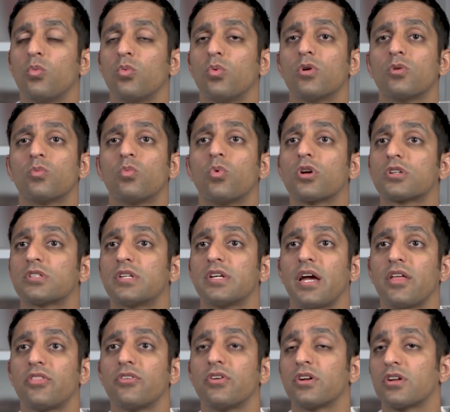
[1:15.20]
We'll work
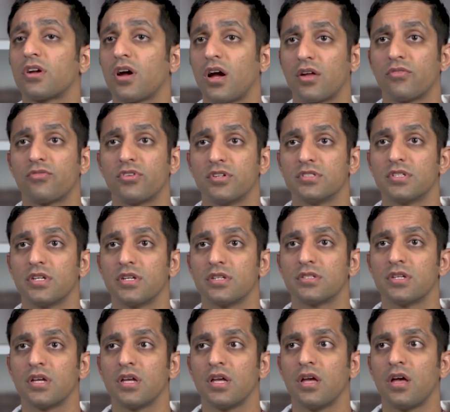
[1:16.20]
together in
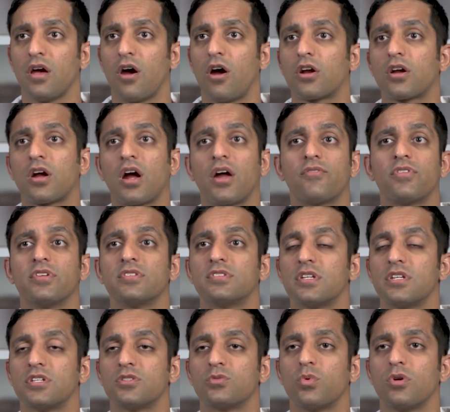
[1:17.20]
conferences. Our
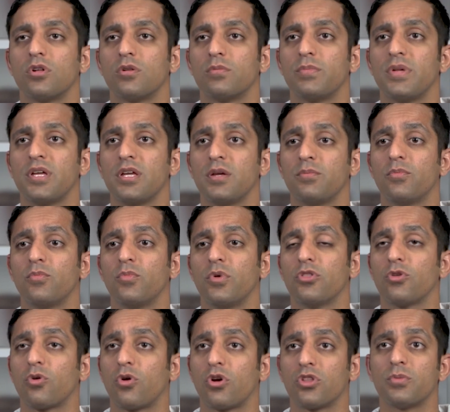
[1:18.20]
conferences will be
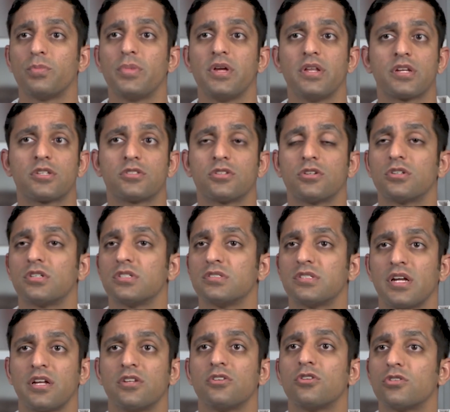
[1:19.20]
with orthopedic surgeons
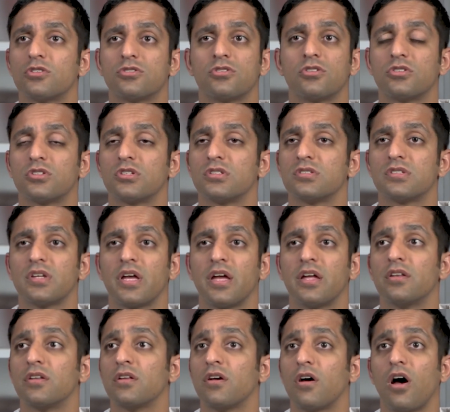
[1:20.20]
and neurosurgeons
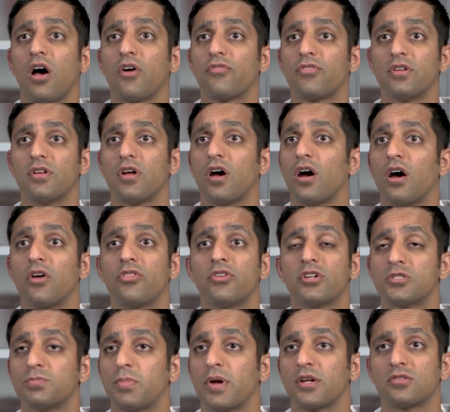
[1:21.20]
and often other
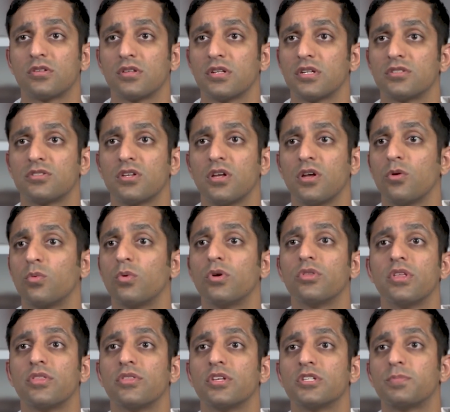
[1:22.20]
specialists
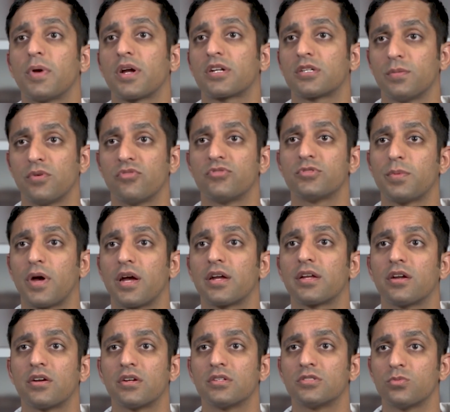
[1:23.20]
within the spectrum of spine
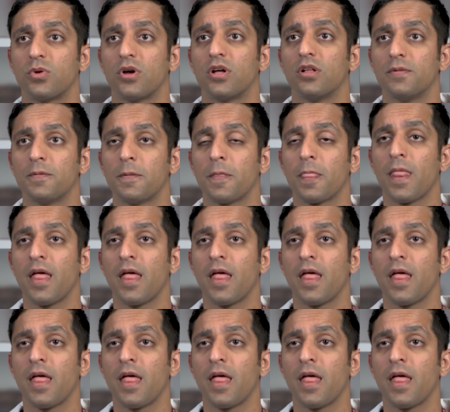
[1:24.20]
care as well.